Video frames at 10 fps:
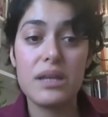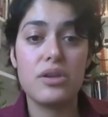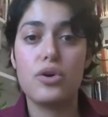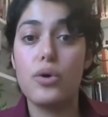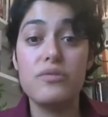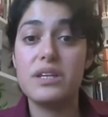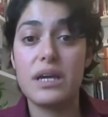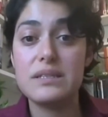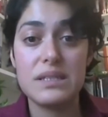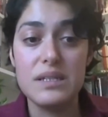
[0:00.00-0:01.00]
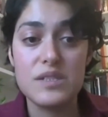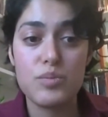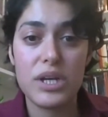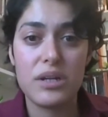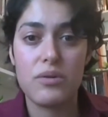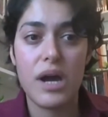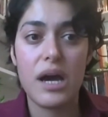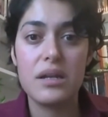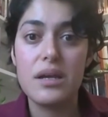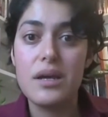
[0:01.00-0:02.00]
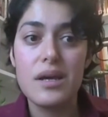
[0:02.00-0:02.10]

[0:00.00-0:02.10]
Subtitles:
The COVID-19 spread in Iran